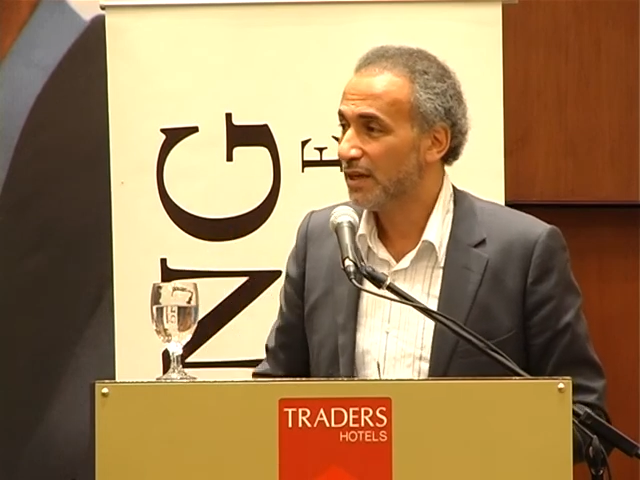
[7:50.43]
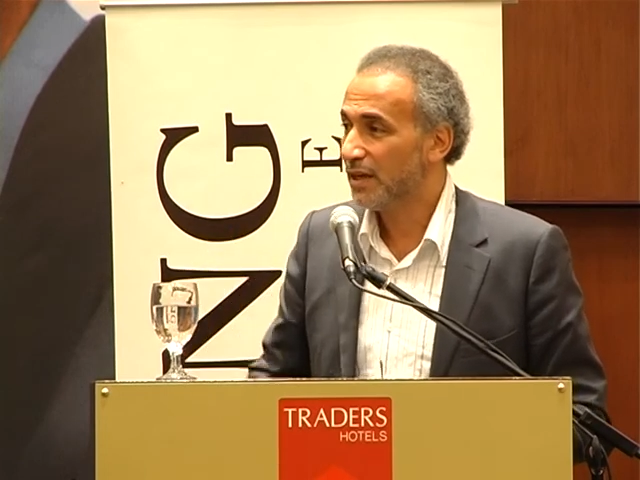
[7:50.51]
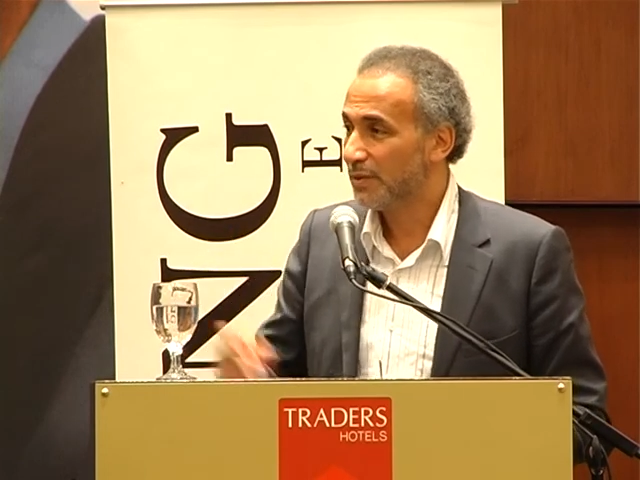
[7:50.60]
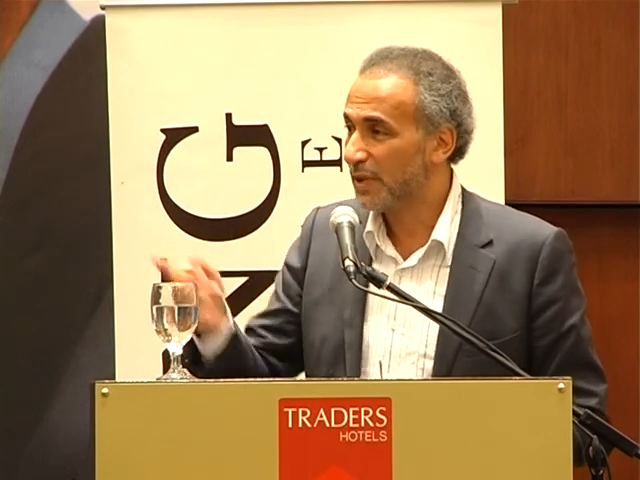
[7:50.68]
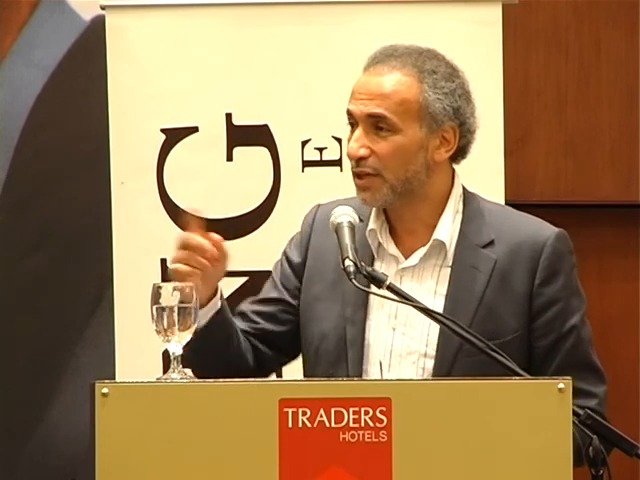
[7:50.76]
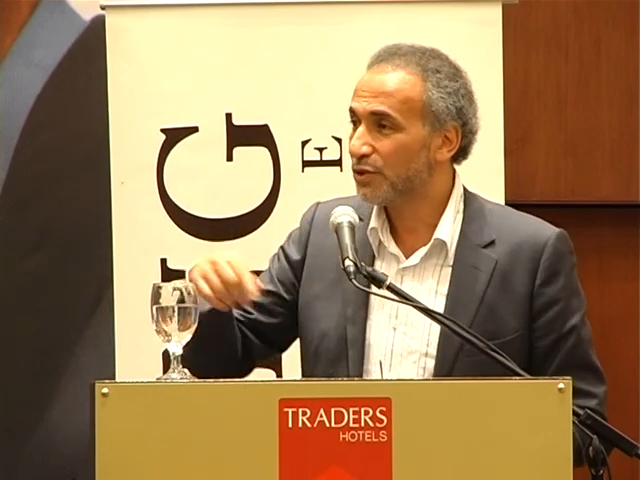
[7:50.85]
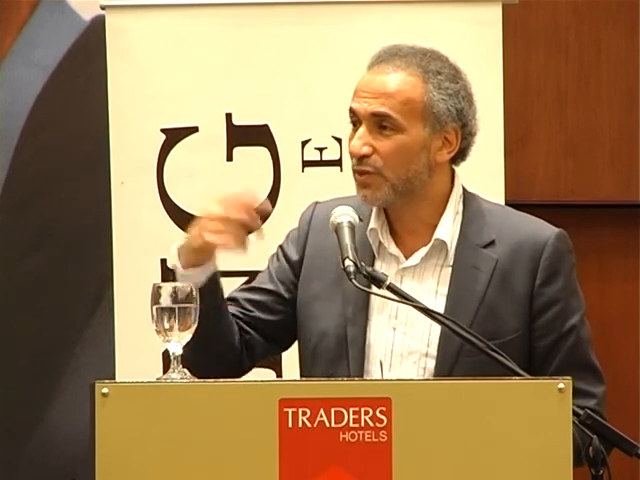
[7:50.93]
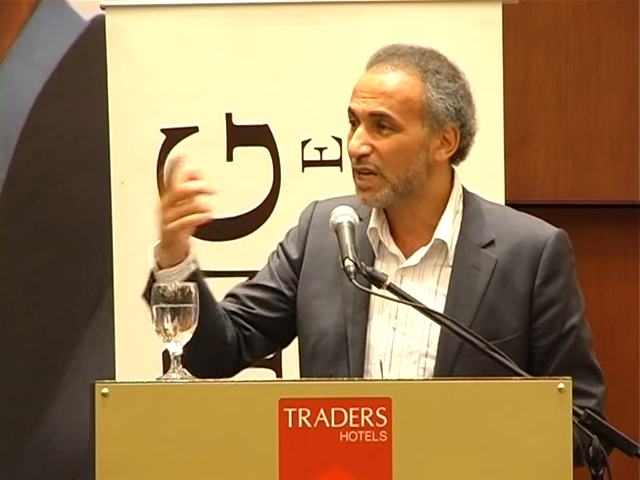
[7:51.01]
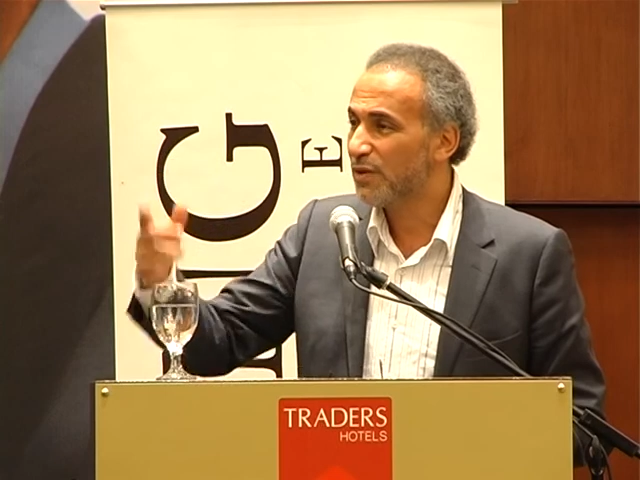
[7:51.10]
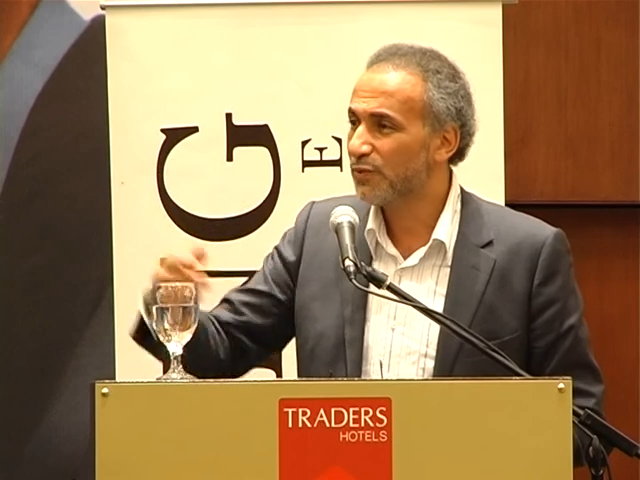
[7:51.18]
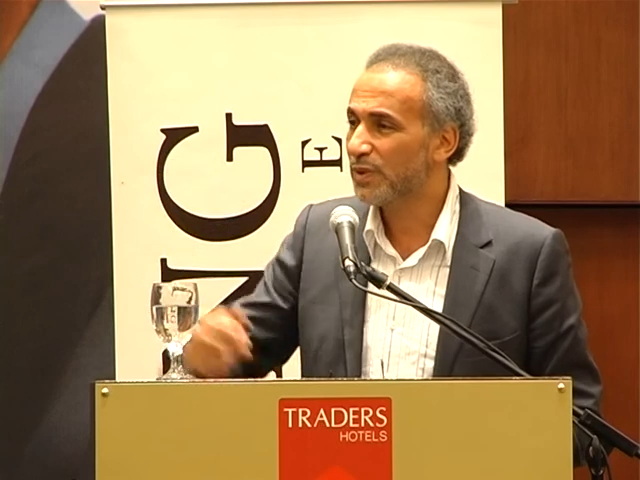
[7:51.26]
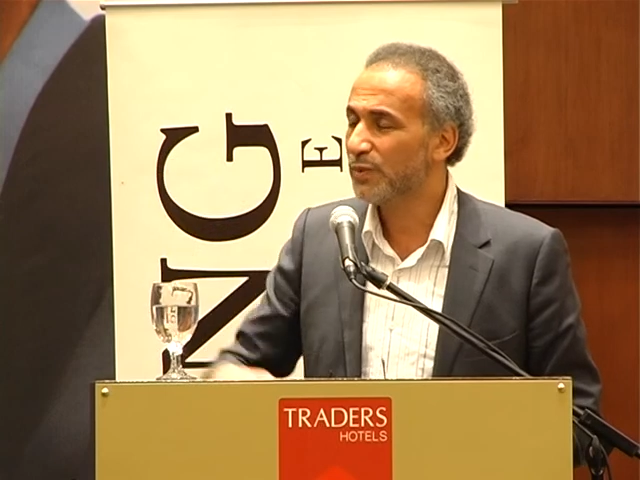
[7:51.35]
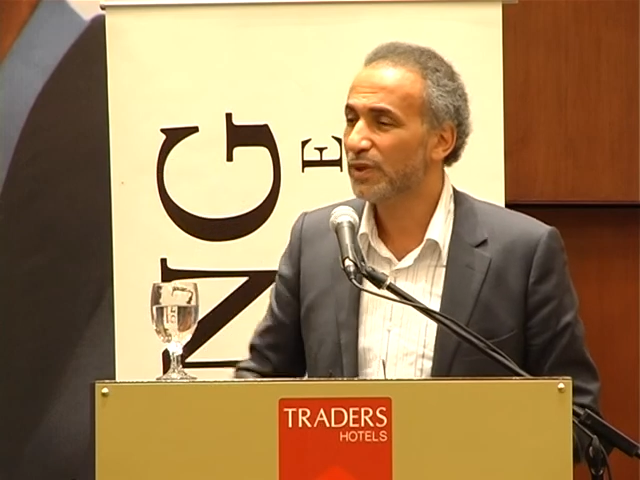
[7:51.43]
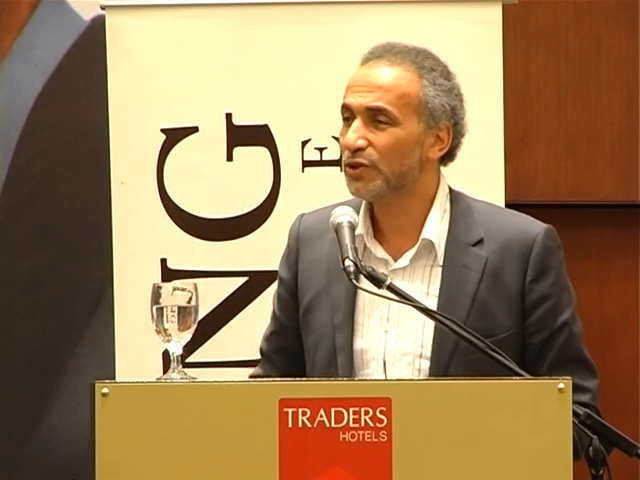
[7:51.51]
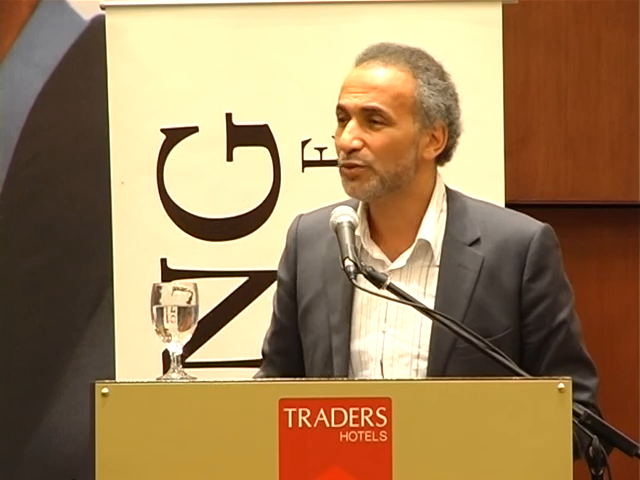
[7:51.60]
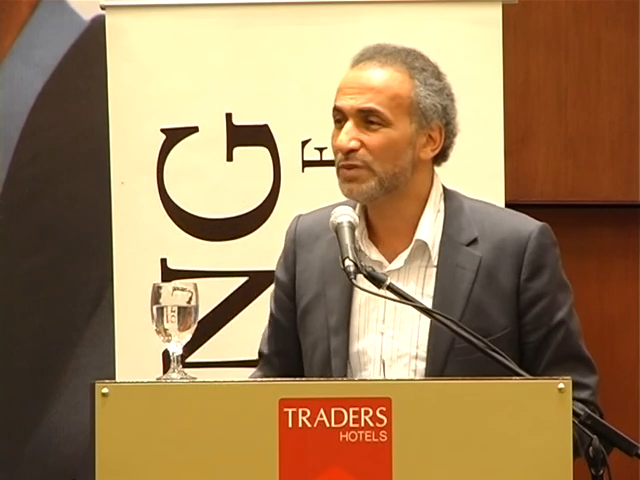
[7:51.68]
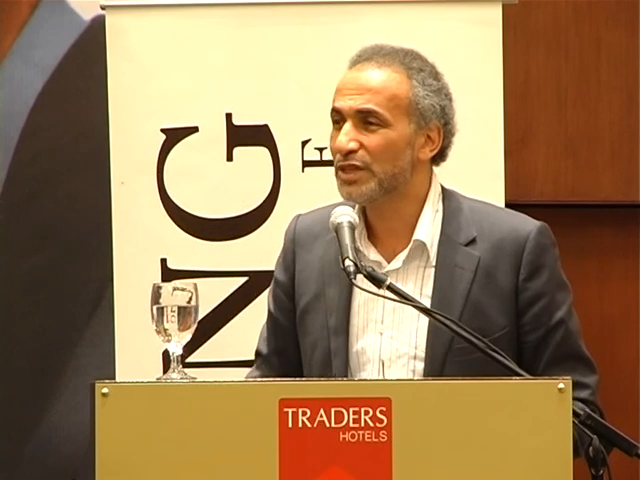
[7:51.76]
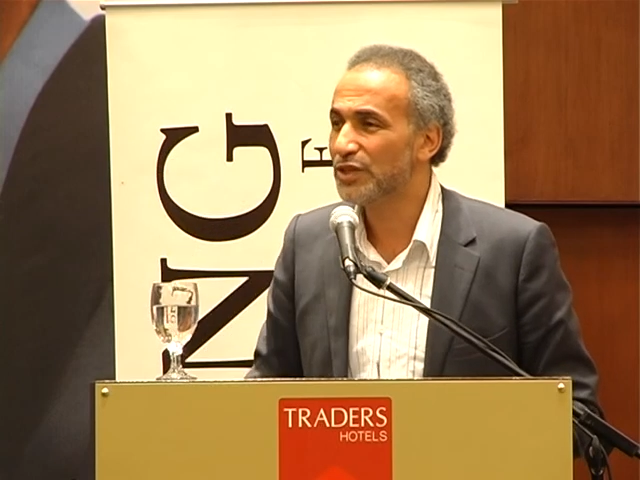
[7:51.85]
And by the way, if we want
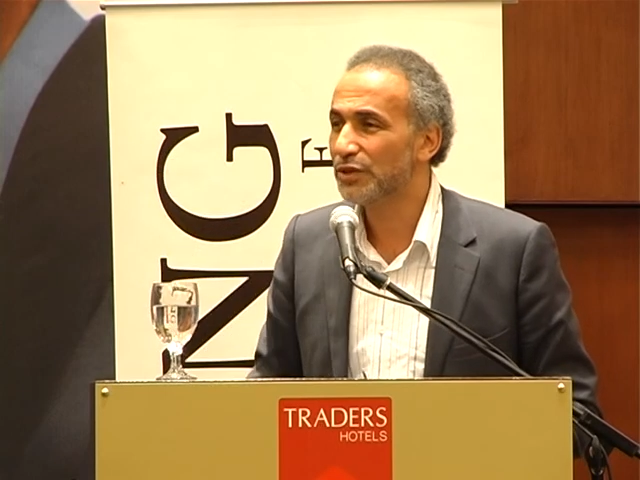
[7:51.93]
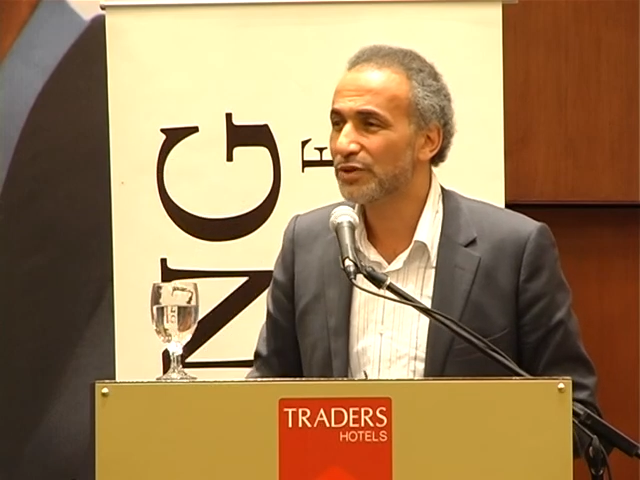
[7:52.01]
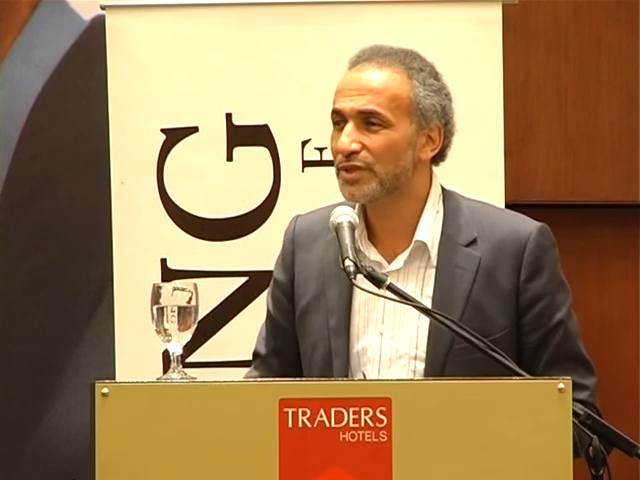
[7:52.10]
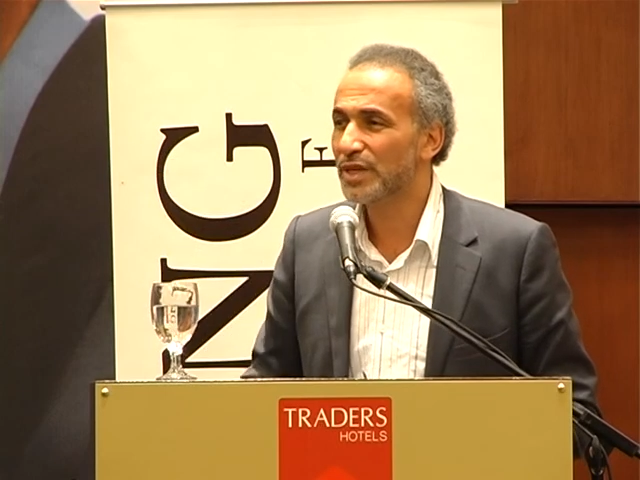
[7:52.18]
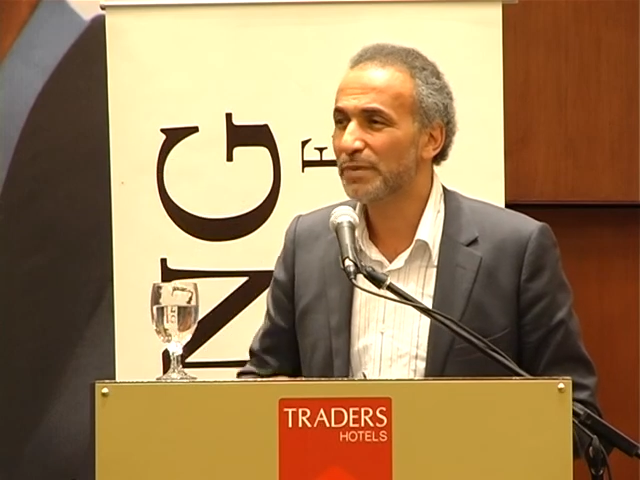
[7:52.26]
to be serious